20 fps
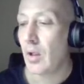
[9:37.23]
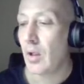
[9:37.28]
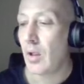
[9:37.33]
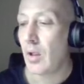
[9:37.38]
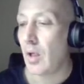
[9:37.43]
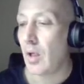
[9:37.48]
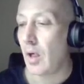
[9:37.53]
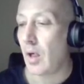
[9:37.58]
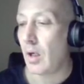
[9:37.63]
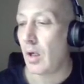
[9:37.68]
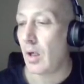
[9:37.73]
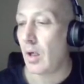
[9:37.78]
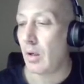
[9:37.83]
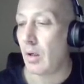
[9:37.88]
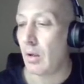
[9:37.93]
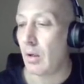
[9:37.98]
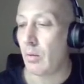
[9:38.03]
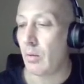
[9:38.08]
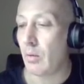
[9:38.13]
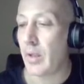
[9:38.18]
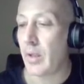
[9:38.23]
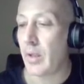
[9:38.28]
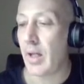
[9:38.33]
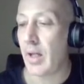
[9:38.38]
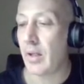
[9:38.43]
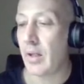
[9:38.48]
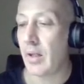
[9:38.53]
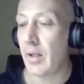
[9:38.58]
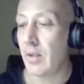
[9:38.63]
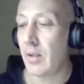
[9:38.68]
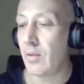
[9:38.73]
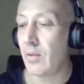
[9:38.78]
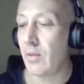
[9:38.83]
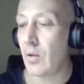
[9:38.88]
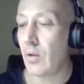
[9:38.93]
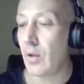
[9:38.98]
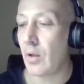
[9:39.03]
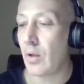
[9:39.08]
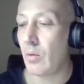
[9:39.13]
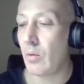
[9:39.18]
We can't give you
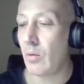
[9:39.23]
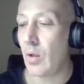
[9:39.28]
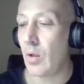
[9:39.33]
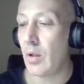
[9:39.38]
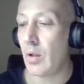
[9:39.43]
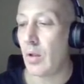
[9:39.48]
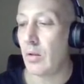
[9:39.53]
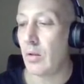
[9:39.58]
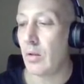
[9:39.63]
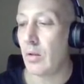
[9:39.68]
that one.